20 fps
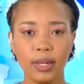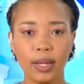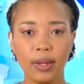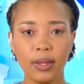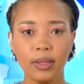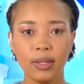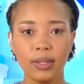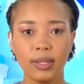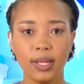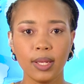Now,
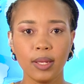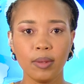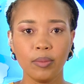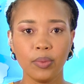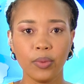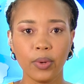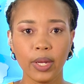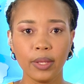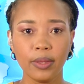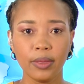on the same
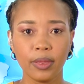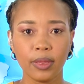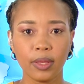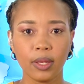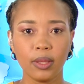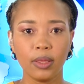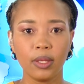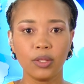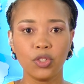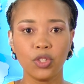breath,
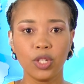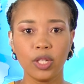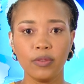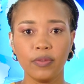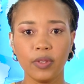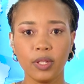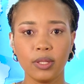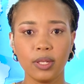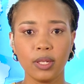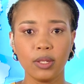the Chief
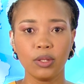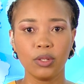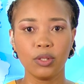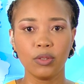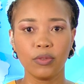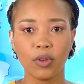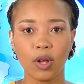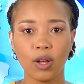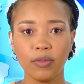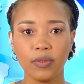
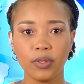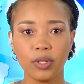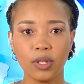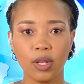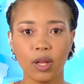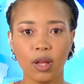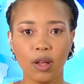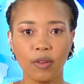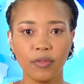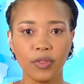Executive Officer
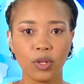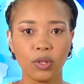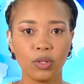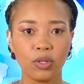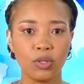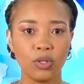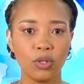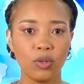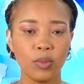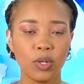of the
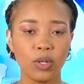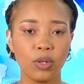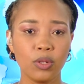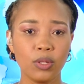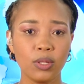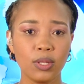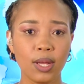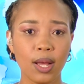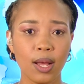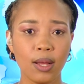Consumer
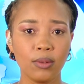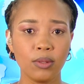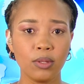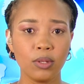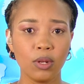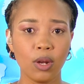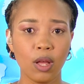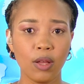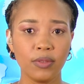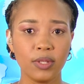Goods
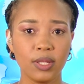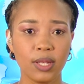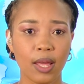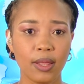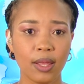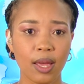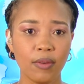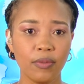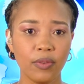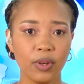Council of South
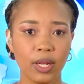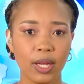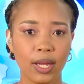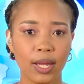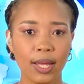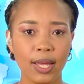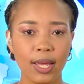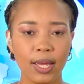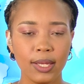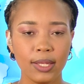Africa,